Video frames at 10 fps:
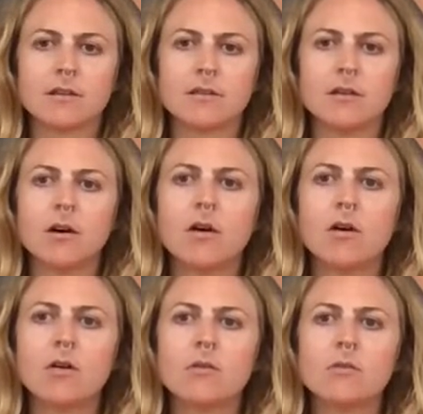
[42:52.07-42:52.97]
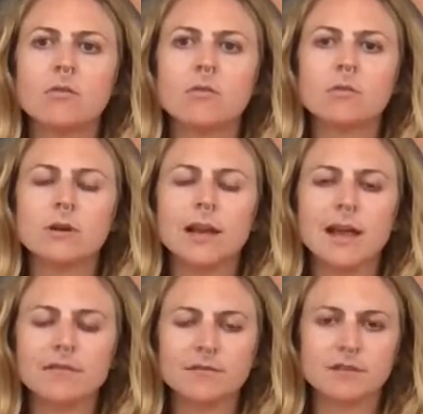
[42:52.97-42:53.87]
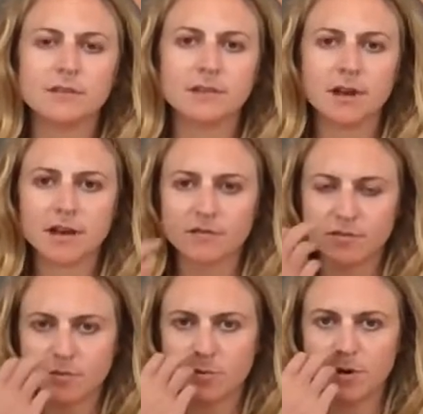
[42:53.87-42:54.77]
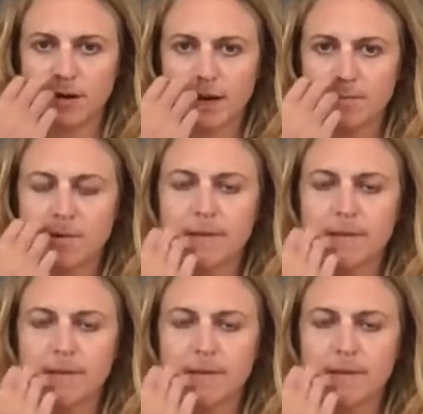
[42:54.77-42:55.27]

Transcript: The whole left side of the body